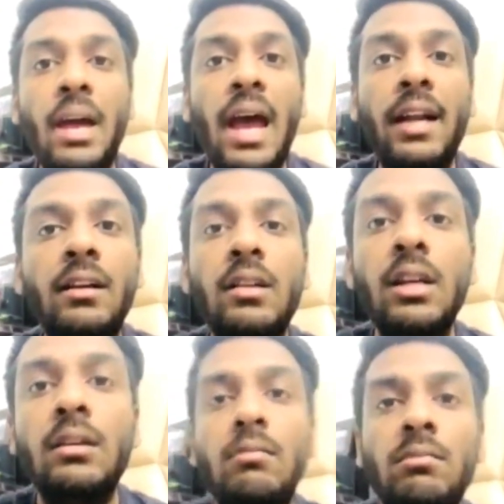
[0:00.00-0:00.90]
And
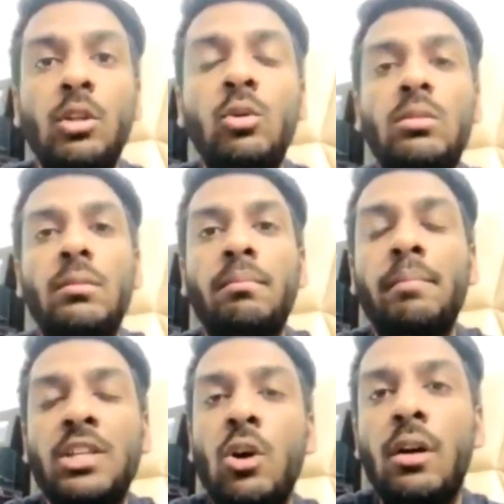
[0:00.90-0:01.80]
you know,
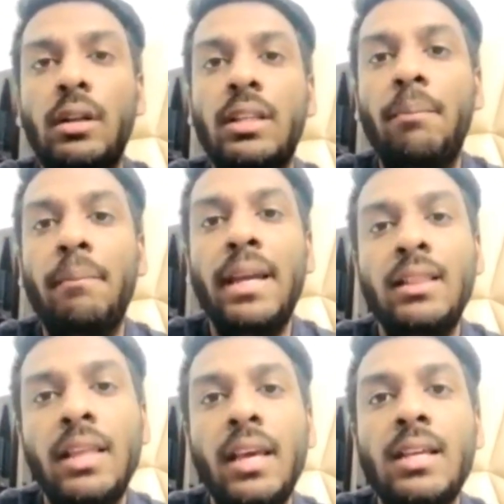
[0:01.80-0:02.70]
the main
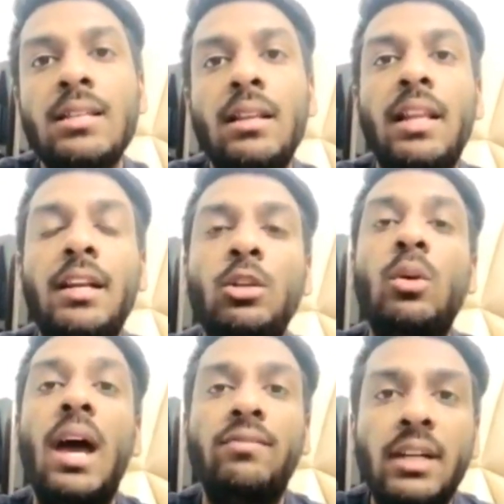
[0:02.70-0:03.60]
thing is that you
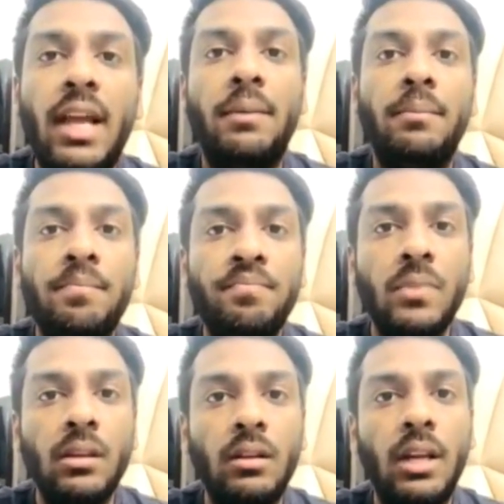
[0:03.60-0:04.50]
have the time,
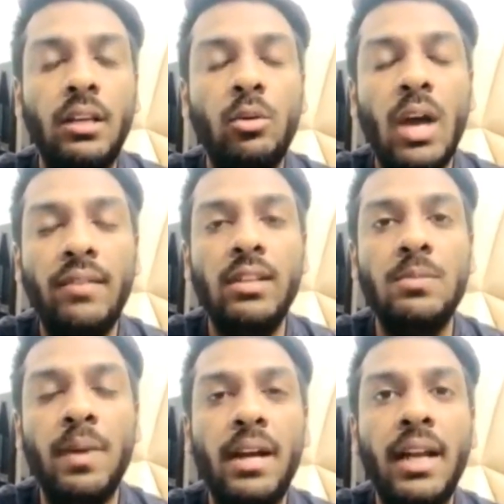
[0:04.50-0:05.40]
like you have the
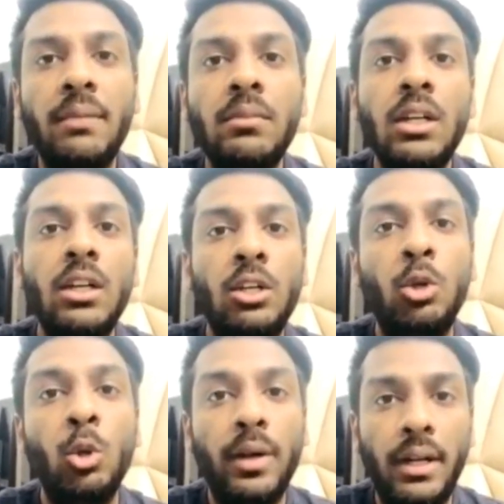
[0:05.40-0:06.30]
spare time to
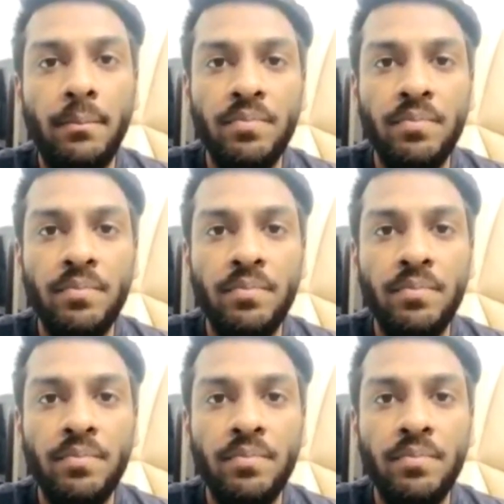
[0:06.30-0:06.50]
do it.